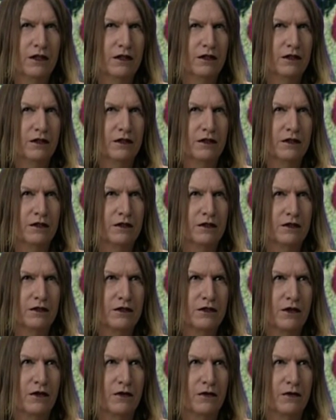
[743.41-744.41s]
And
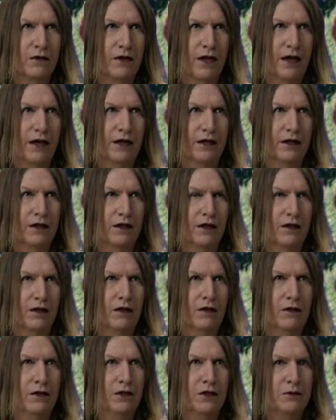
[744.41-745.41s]
so, like,
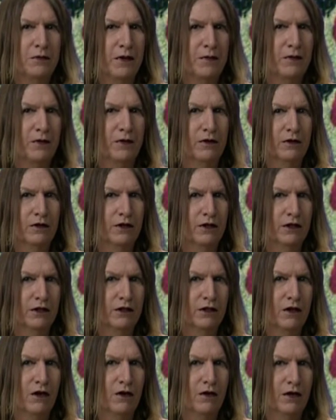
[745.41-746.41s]
these people could
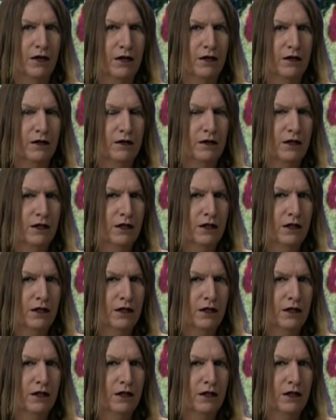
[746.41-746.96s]
go to